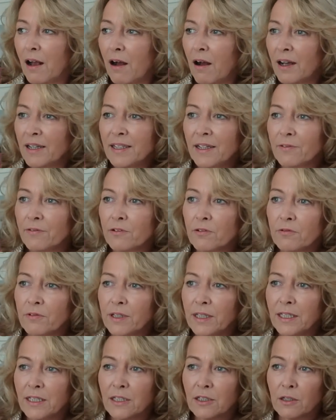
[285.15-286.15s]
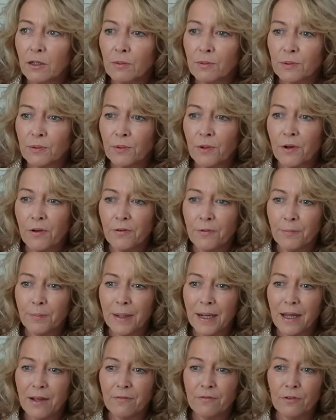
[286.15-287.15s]
I never really stopped wearing
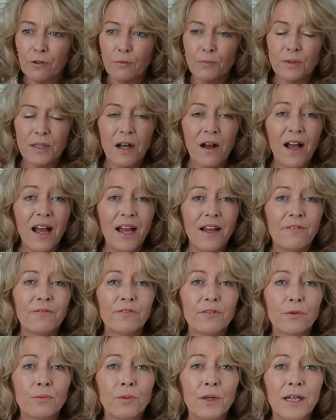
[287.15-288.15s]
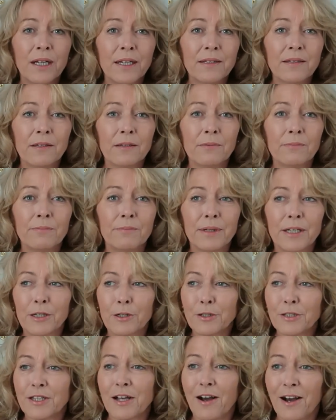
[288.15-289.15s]
platforms. I have to wear them
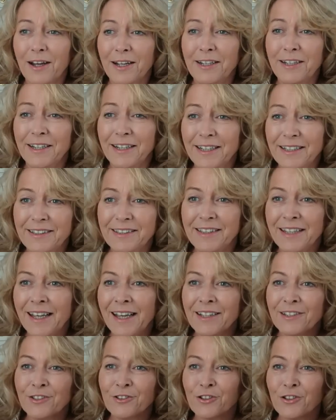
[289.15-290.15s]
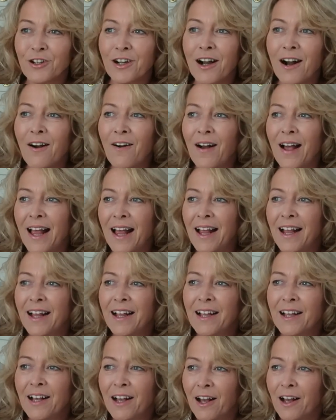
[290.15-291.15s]
because I need the extra height.
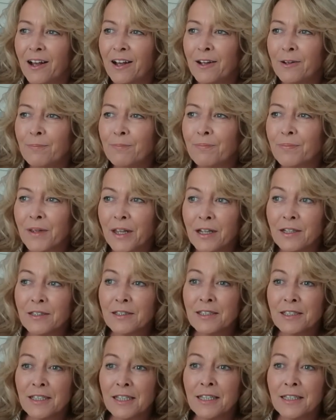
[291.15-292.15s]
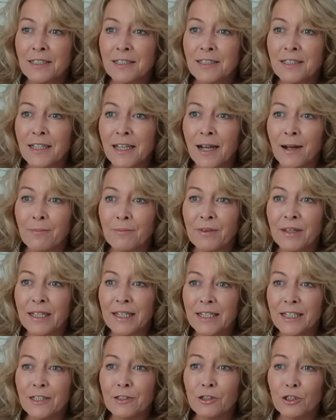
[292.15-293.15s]
At 60, I'm
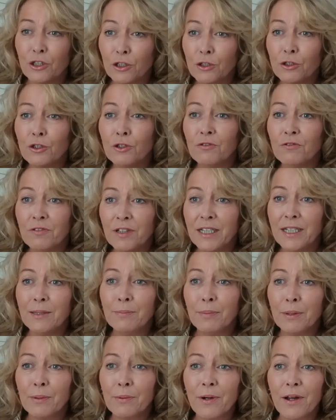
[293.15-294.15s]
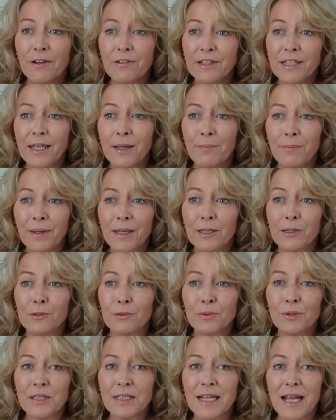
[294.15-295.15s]
thinking, should you really be wearing them
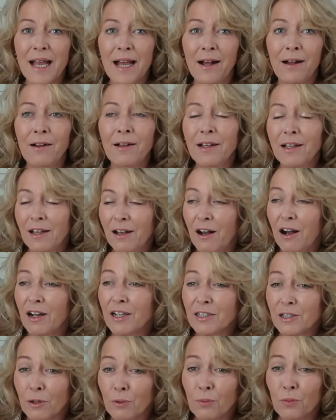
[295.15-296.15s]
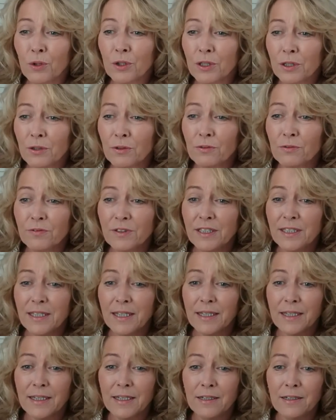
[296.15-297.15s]
heels now? I don't want to look
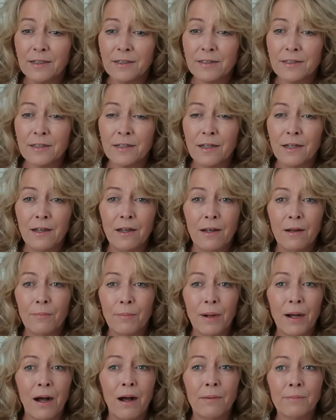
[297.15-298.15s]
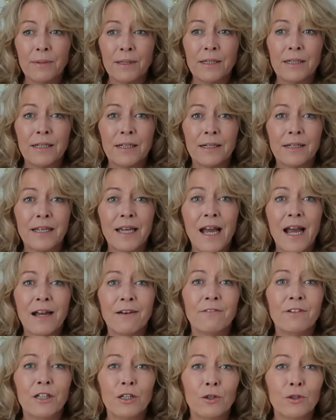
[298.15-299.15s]
ridiculous, but I'm going to
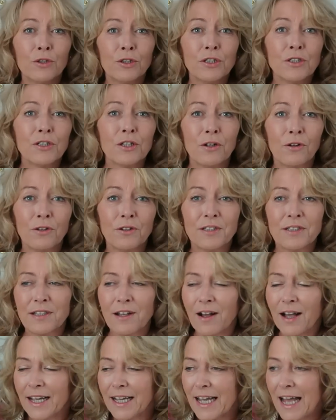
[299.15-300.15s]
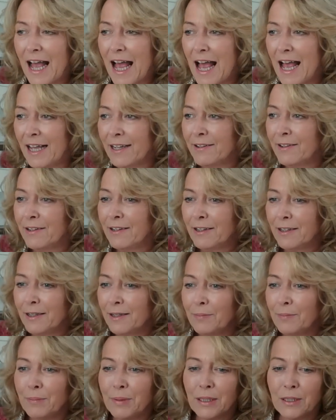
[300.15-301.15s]
carry on as long as I can
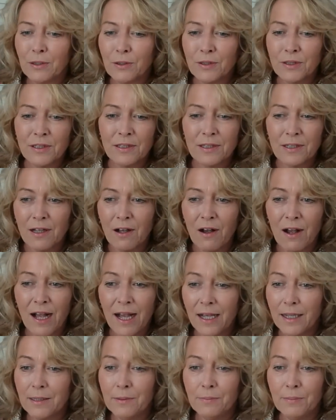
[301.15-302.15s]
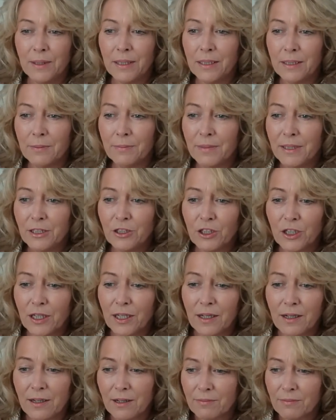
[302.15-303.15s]
because I hate being a
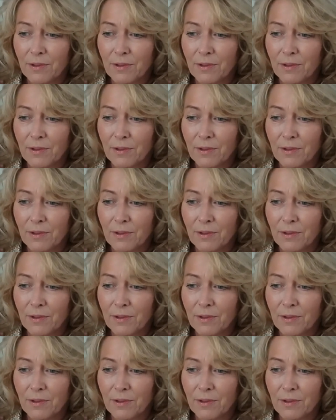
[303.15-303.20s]
midget.